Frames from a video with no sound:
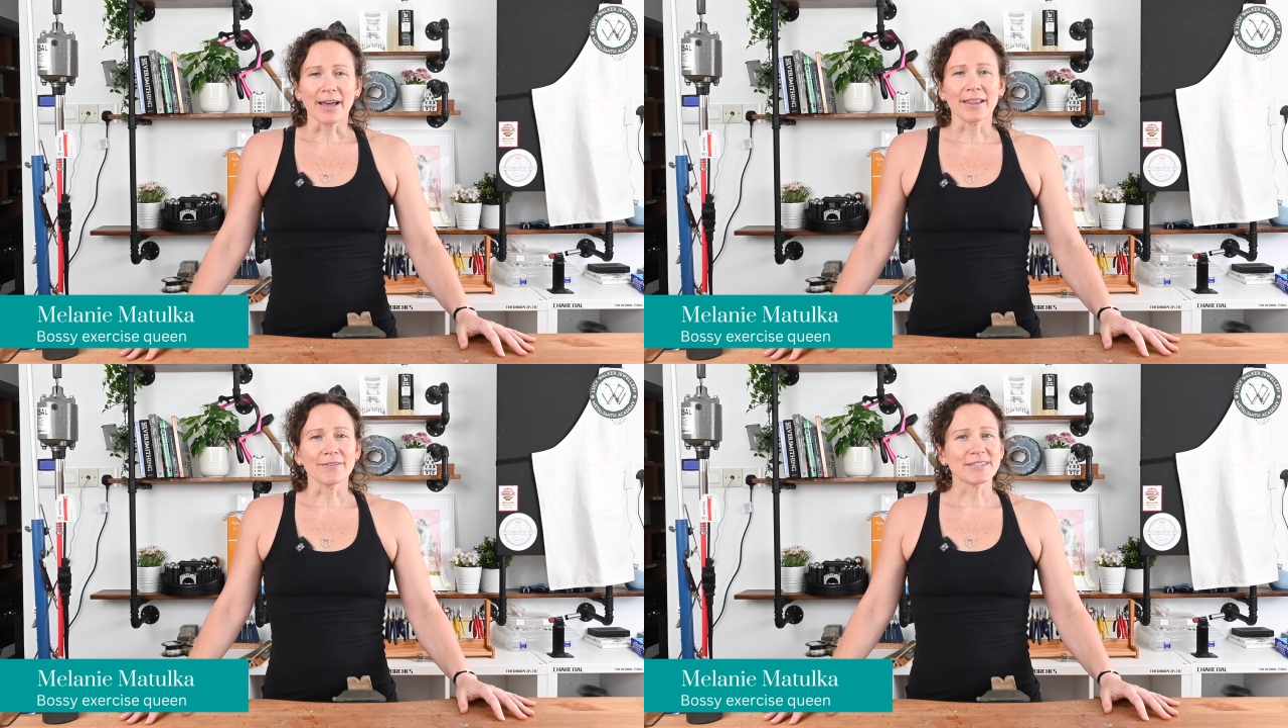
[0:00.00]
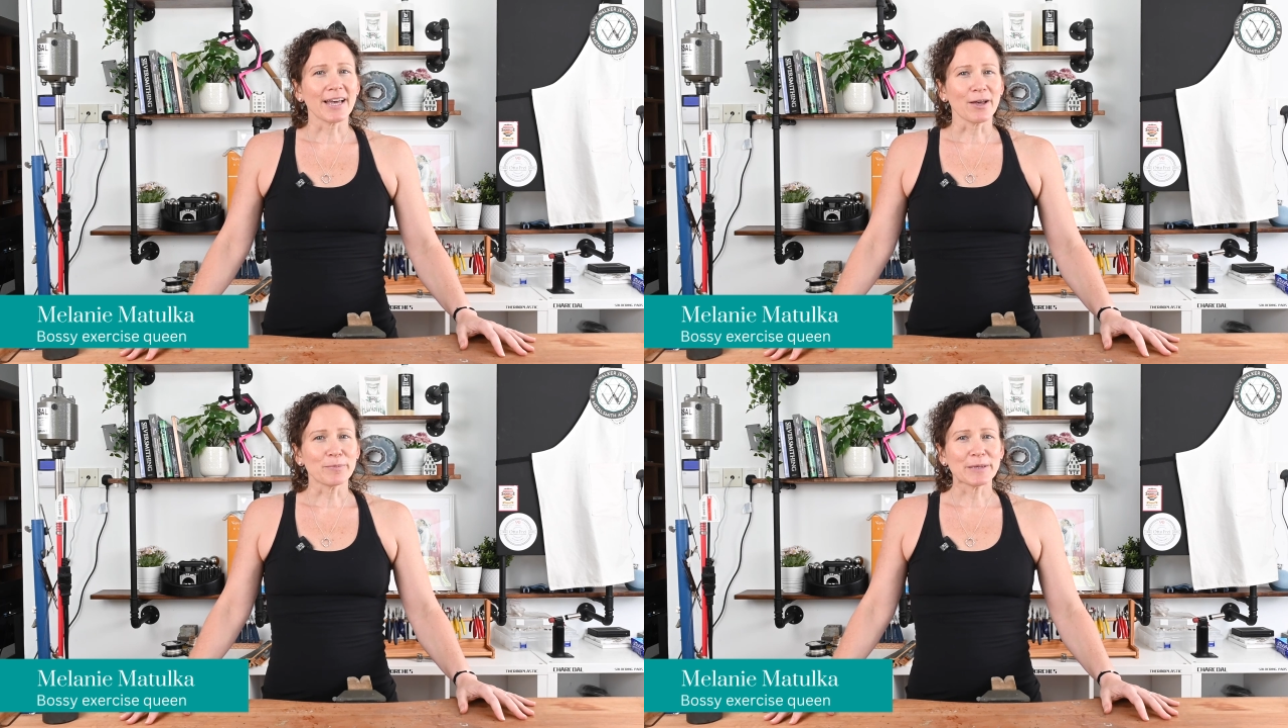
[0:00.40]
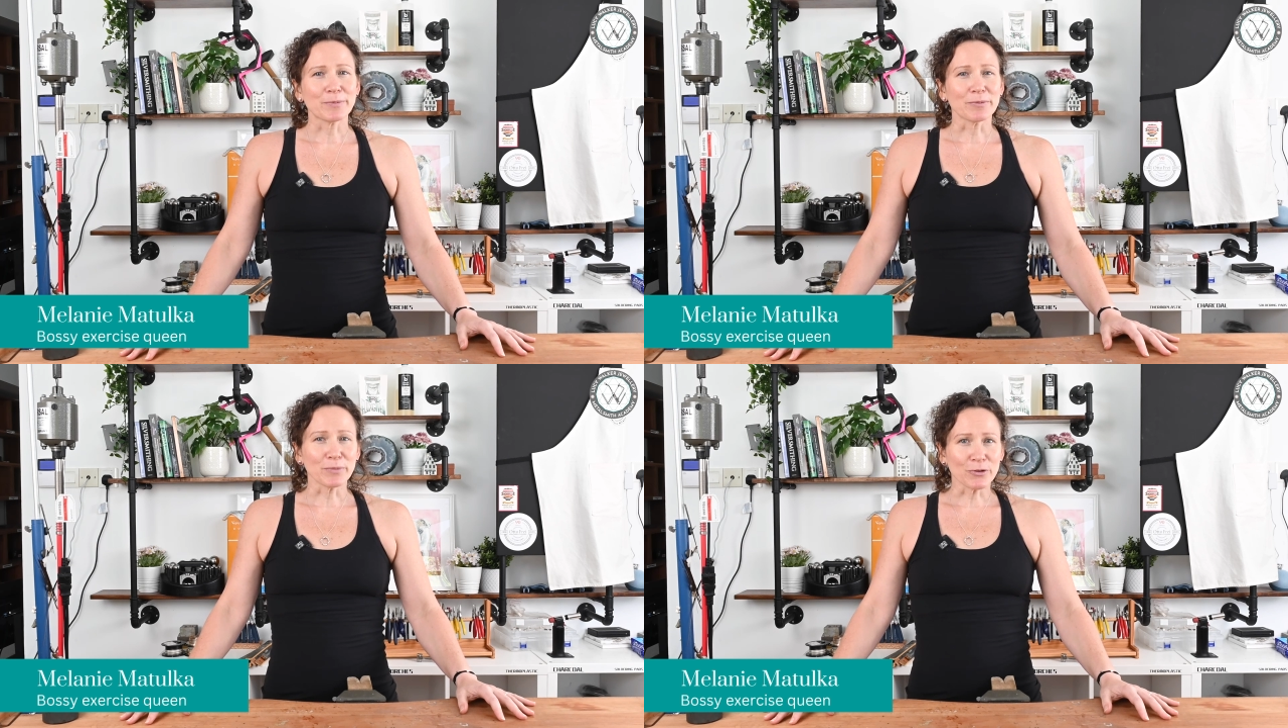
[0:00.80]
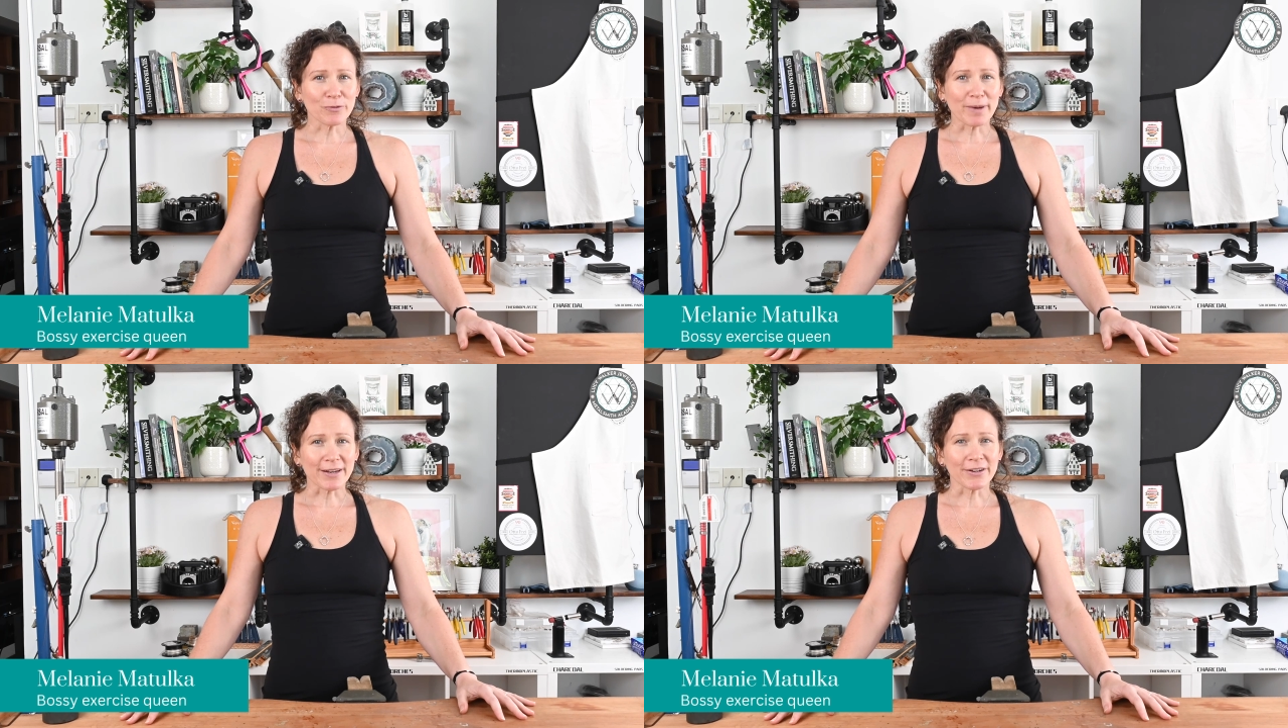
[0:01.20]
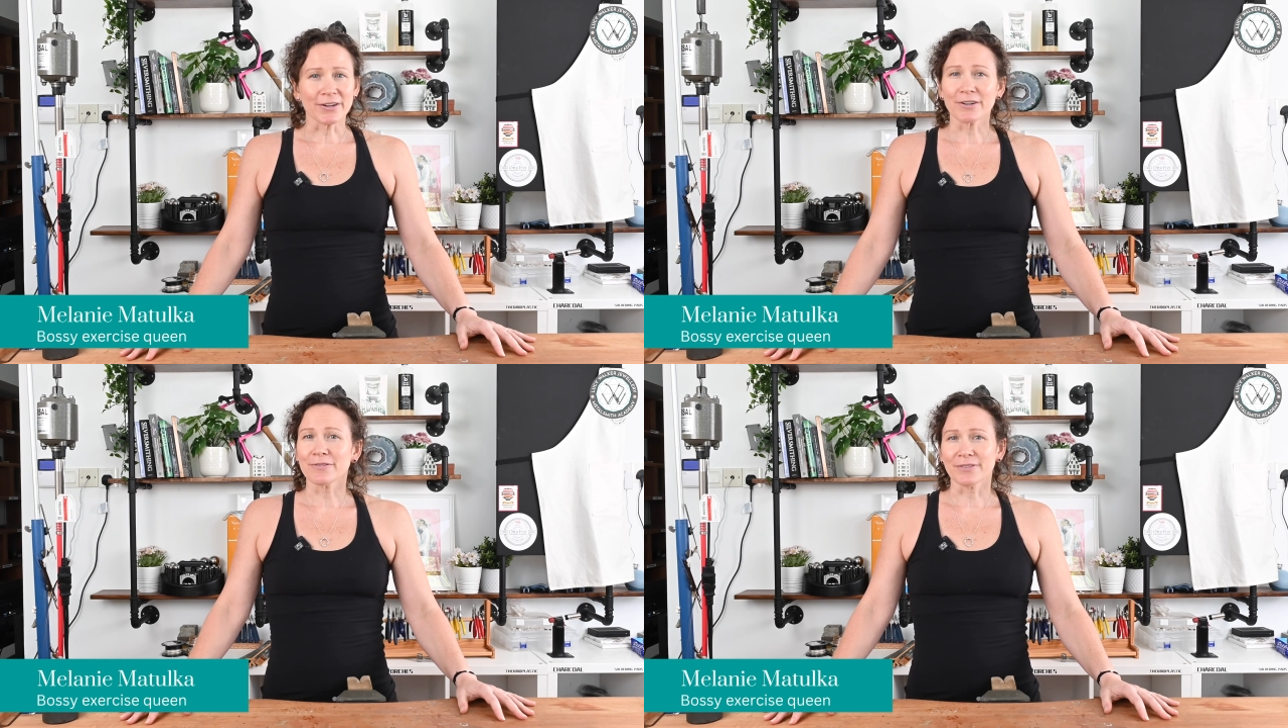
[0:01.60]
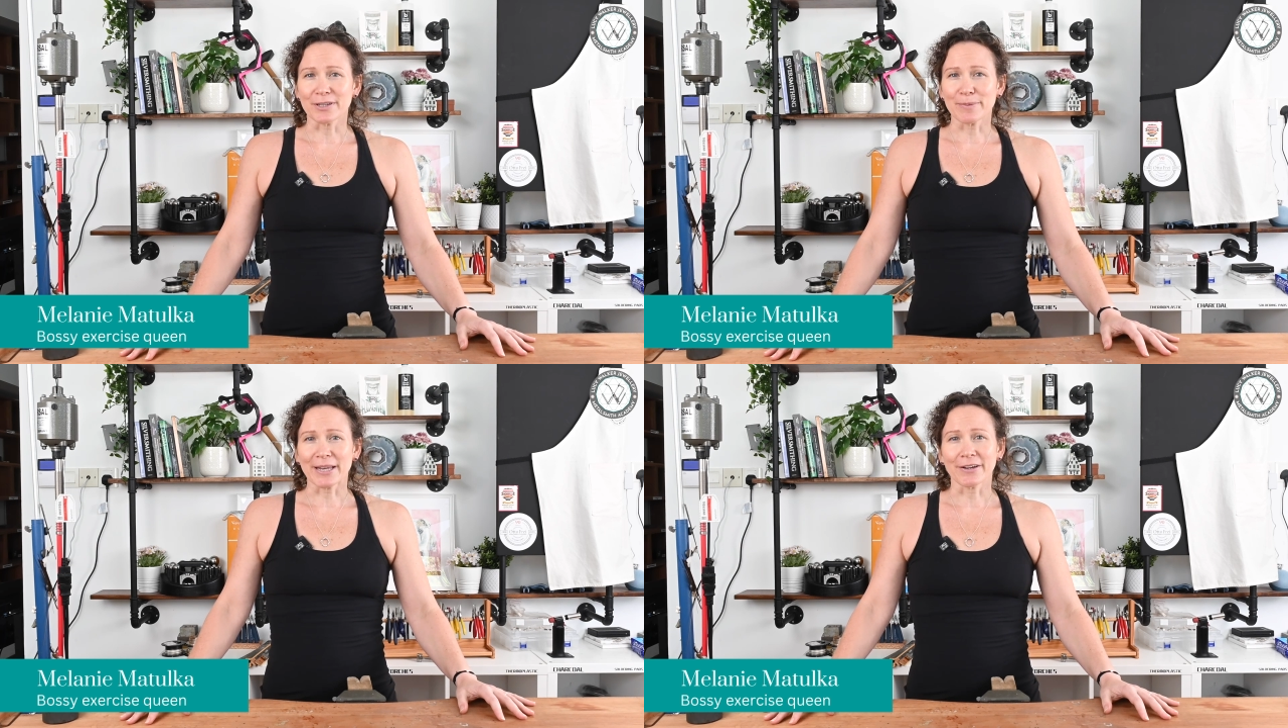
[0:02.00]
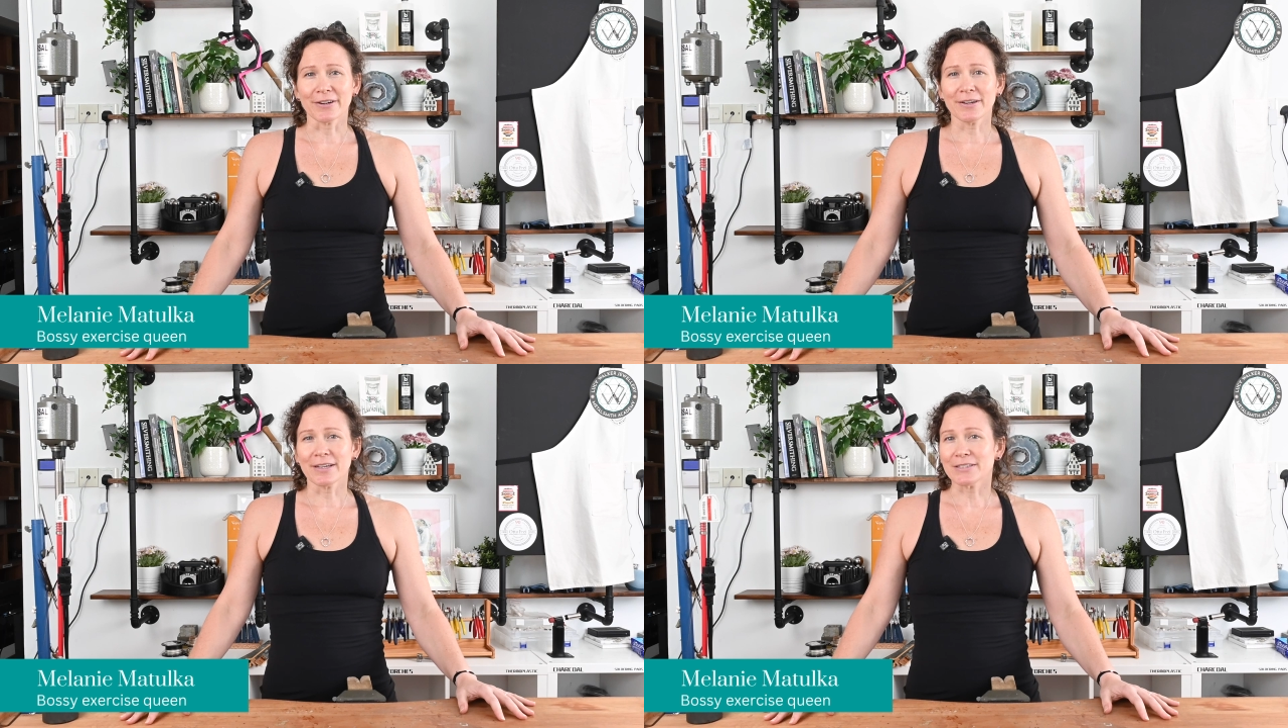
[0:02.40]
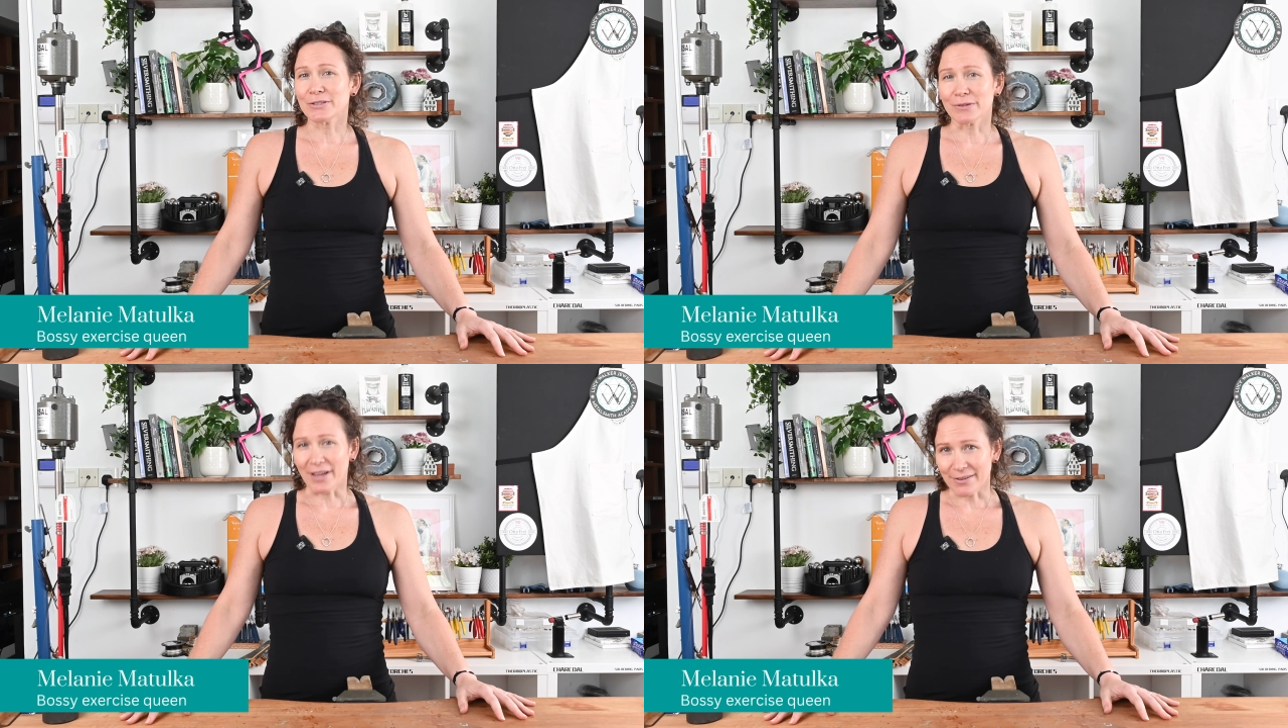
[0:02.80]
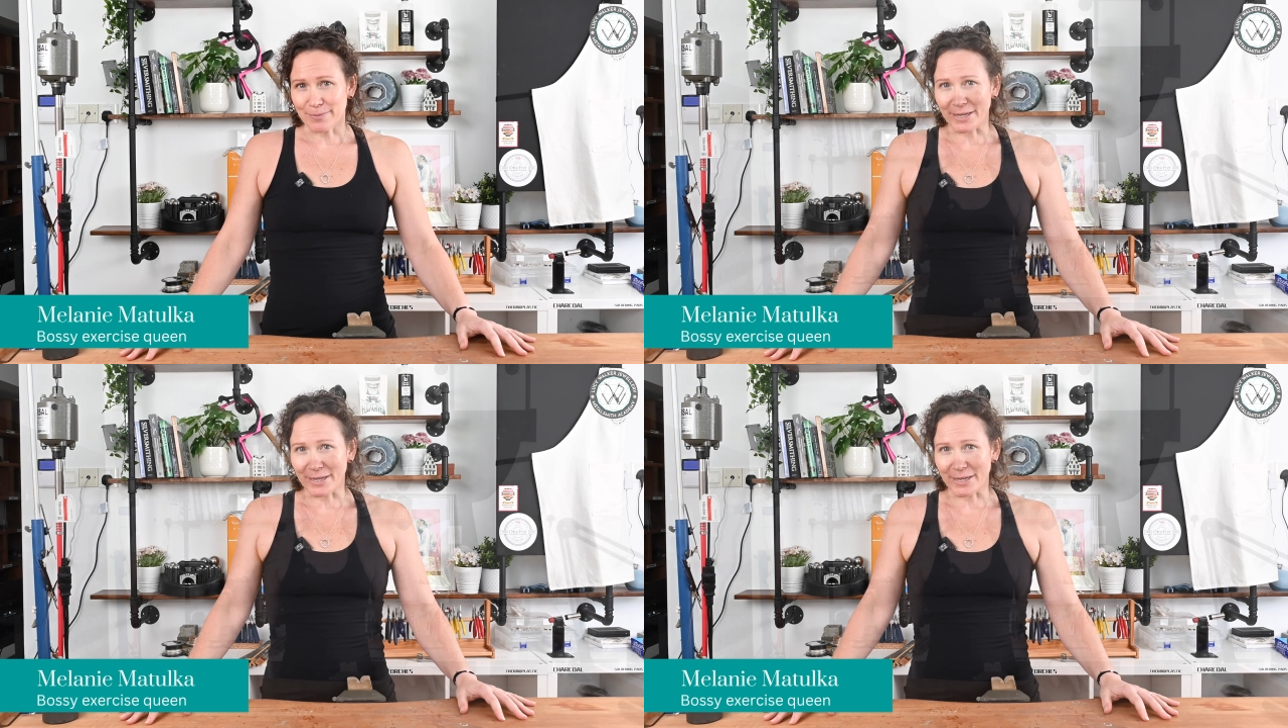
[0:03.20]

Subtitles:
I love to help people move better, feel better, and do life